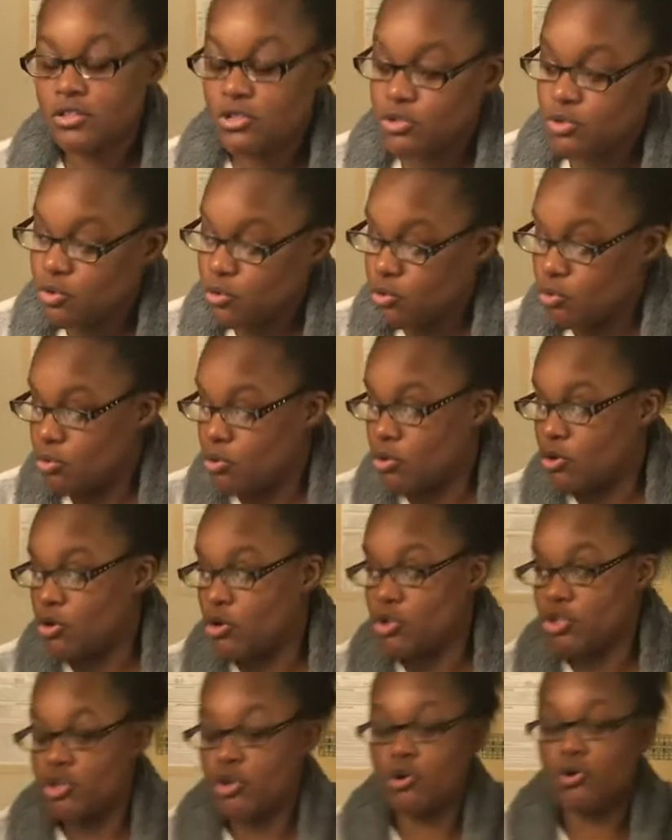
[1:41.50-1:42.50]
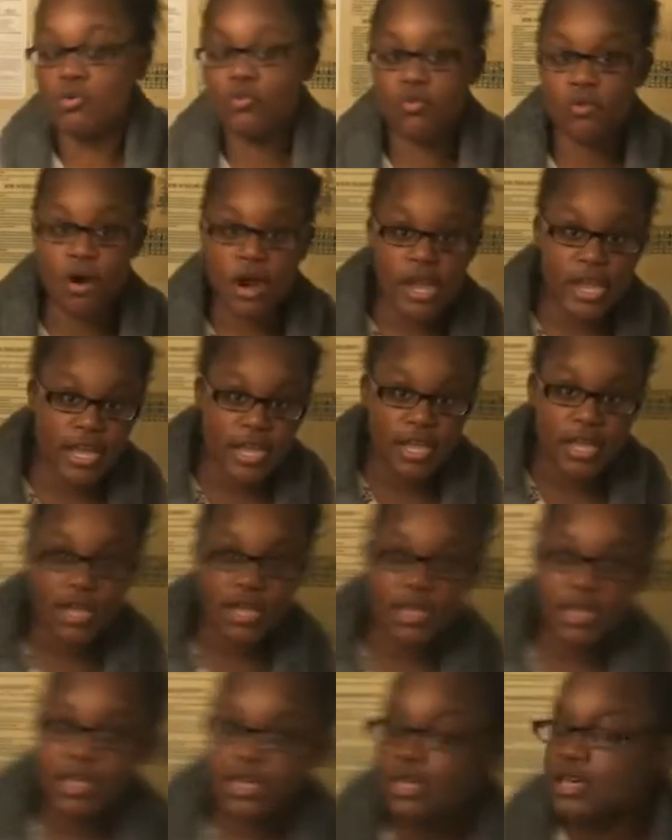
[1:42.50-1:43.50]
To your right,
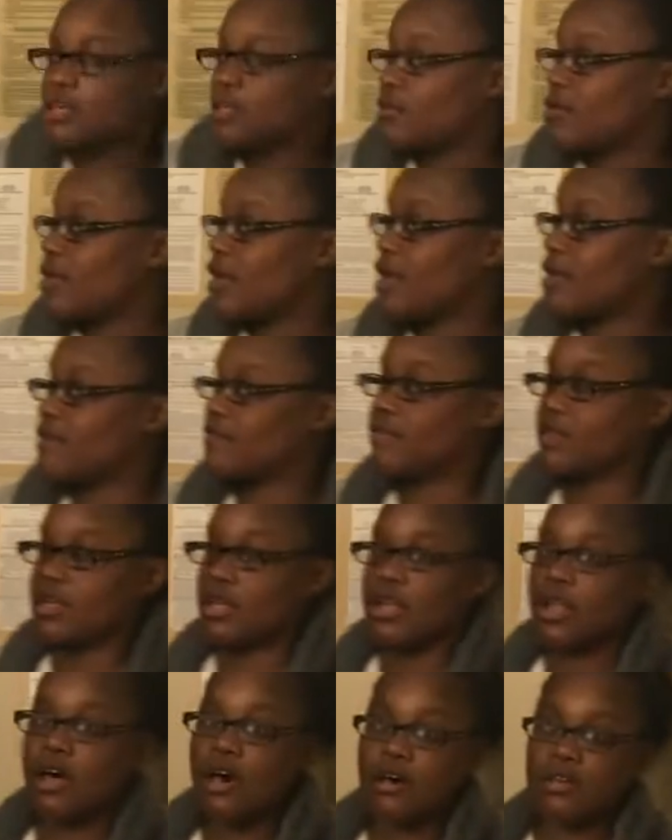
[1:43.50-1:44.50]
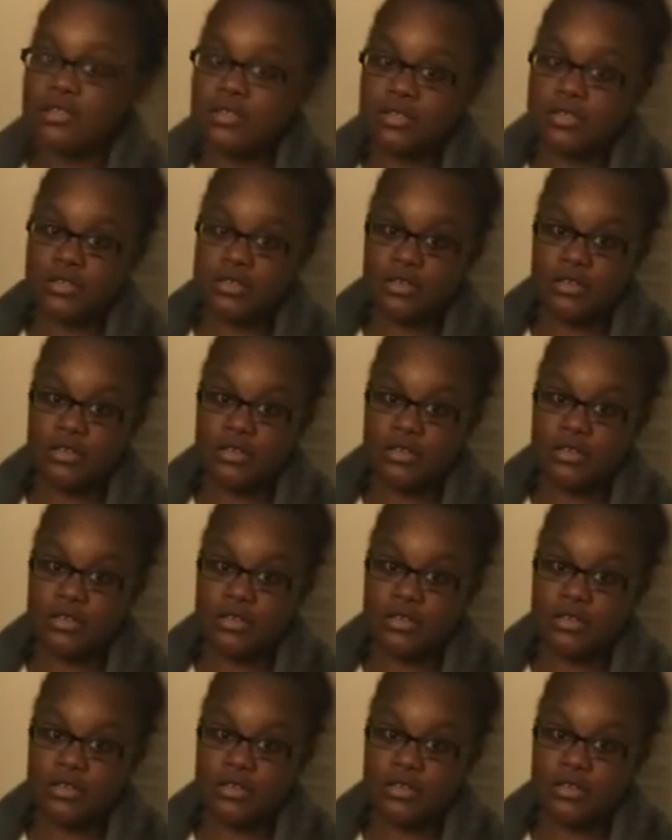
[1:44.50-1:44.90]
you have the closet.